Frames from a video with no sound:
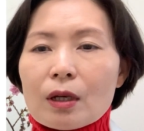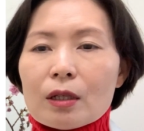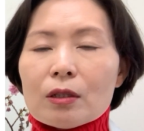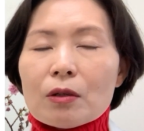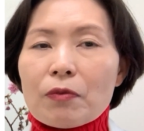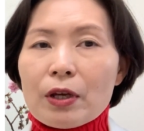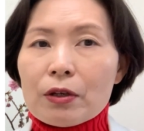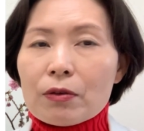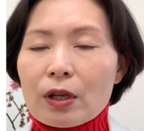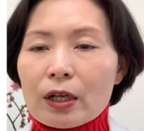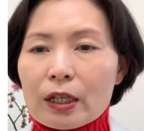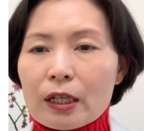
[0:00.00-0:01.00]
and
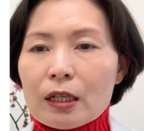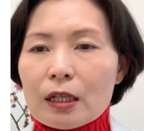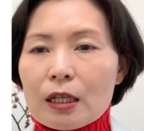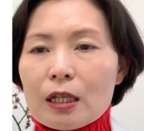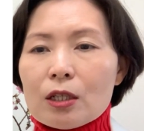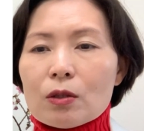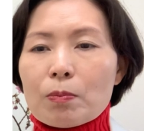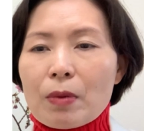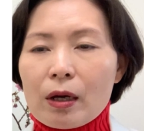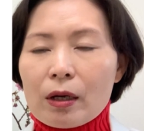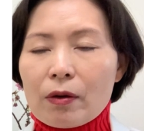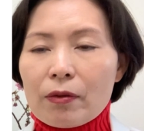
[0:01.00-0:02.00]
regularly eat
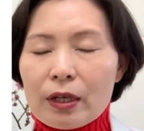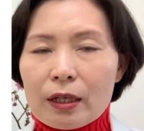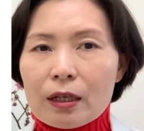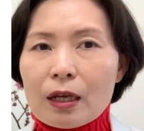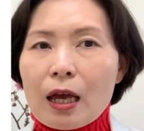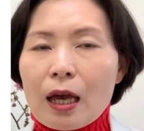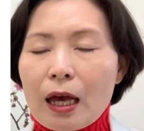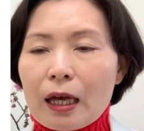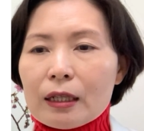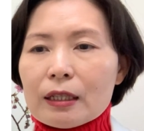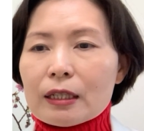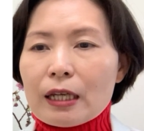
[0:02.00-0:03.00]
margarine
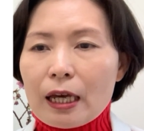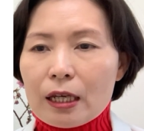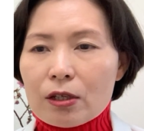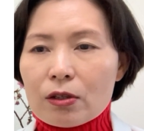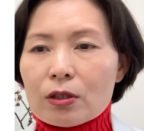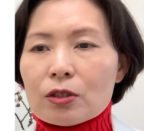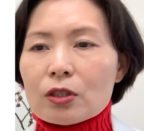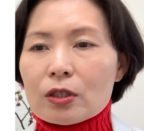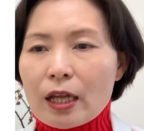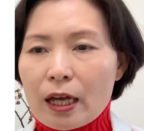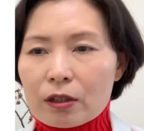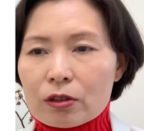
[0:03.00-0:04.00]
and cake
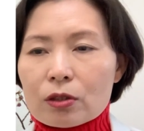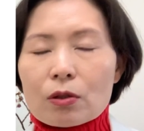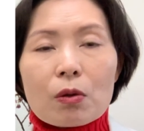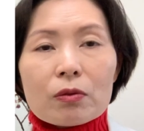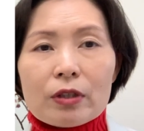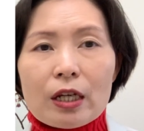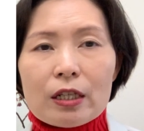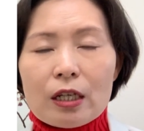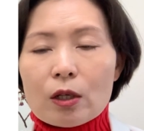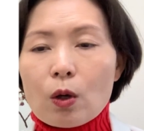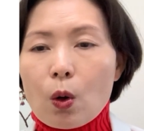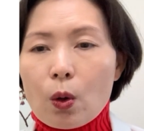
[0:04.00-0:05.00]
snacks
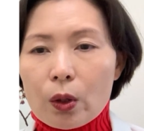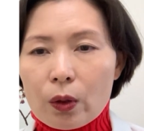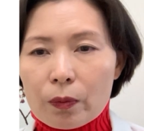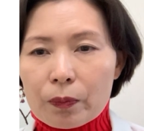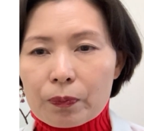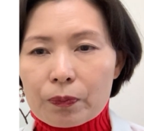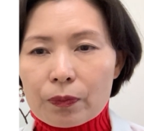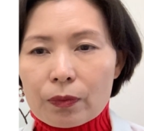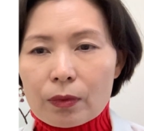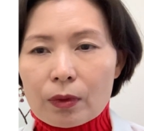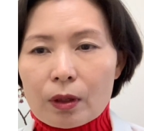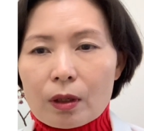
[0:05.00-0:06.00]
containing oil,
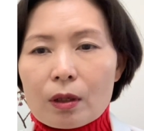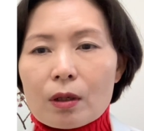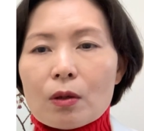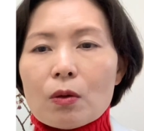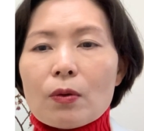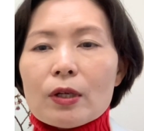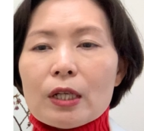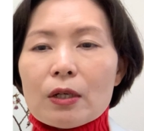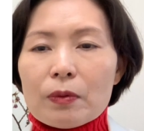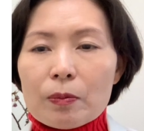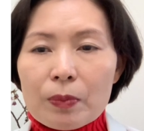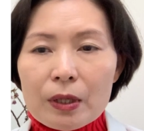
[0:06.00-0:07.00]
or
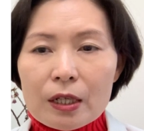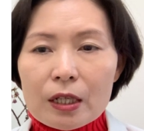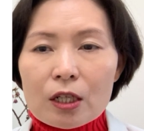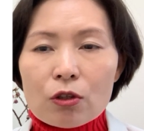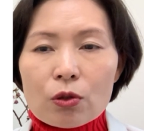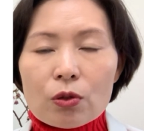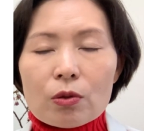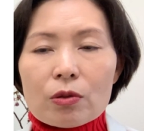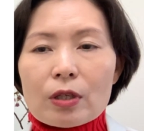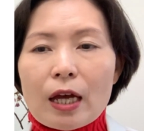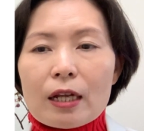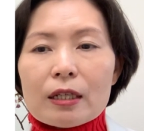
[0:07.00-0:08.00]
the repeated
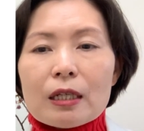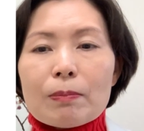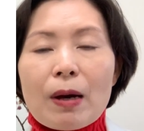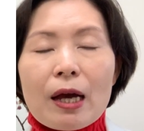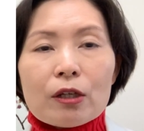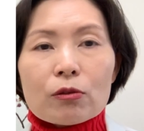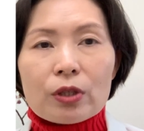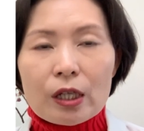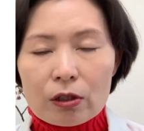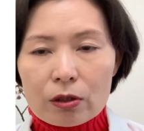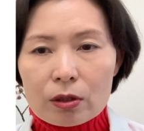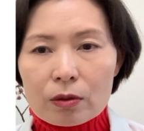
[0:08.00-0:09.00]
use
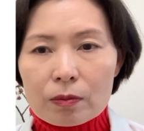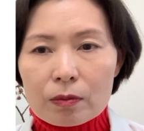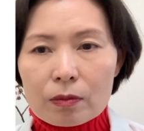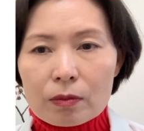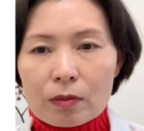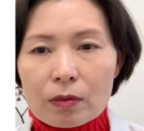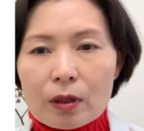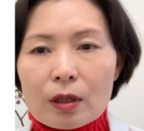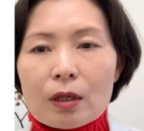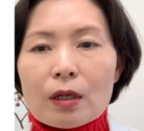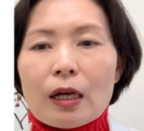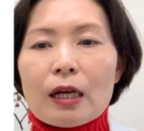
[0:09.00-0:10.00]
antibiotics,
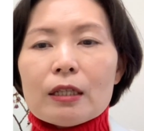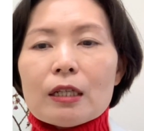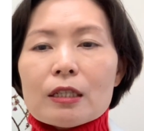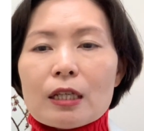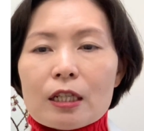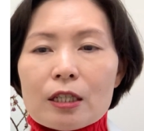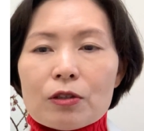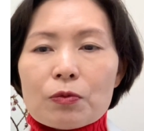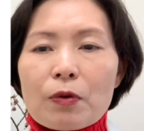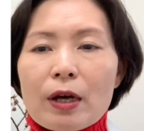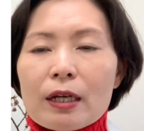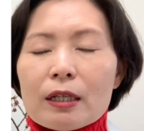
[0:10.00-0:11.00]
and
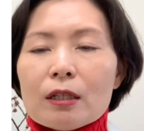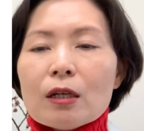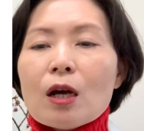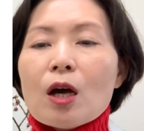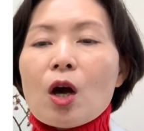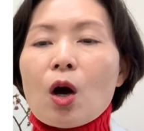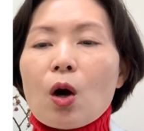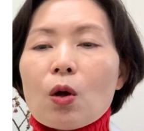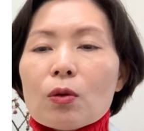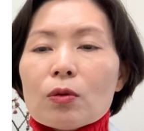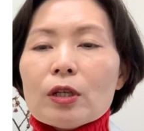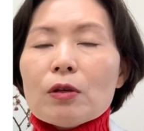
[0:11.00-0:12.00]
satisfied
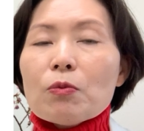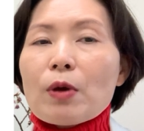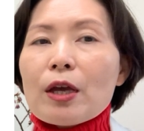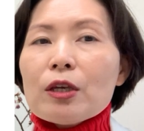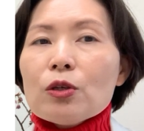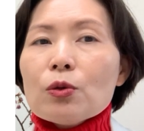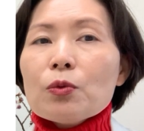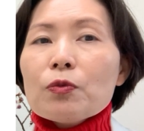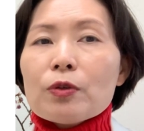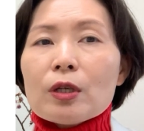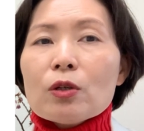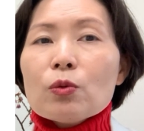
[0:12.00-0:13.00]
only when you
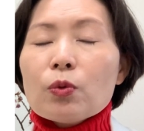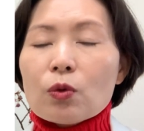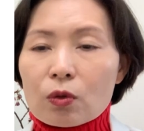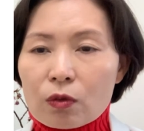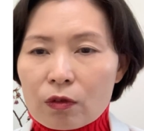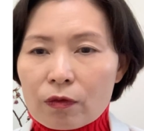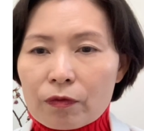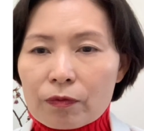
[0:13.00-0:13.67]
feel full,